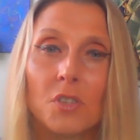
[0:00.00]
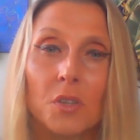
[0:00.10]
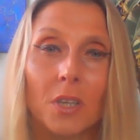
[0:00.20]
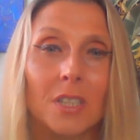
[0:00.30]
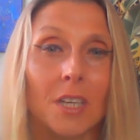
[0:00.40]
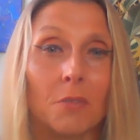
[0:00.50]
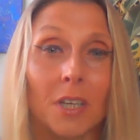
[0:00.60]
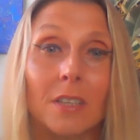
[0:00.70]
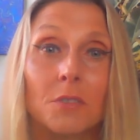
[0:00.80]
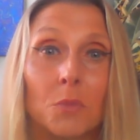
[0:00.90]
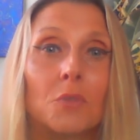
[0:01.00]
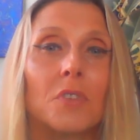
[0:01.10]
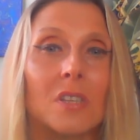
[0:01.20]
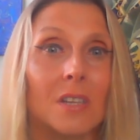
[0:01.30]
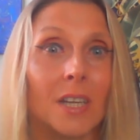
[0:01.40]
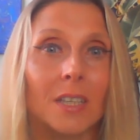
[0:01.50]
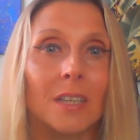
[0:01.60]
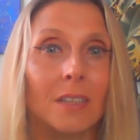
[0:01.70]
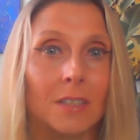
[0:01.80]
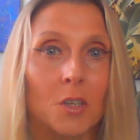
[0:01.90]
so you can direct that movie
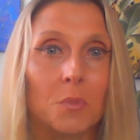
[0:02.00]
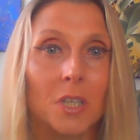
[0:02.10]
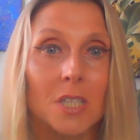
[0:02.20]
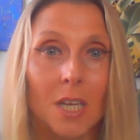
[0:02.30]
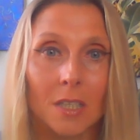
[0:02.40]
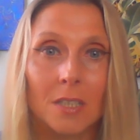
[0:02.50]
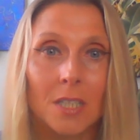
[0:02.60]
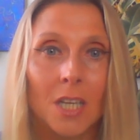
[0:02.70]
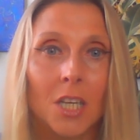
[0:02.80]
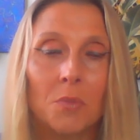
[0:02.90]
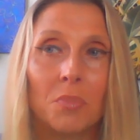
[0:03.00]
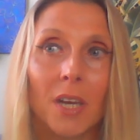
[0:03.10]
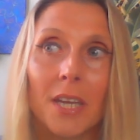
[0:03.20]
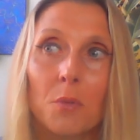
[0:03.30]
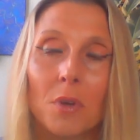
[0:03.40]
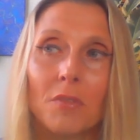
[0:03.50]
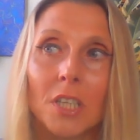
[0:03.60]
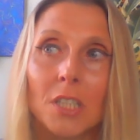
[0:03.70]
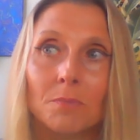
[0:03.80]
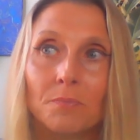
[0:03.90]
slightly a little bit and play with it.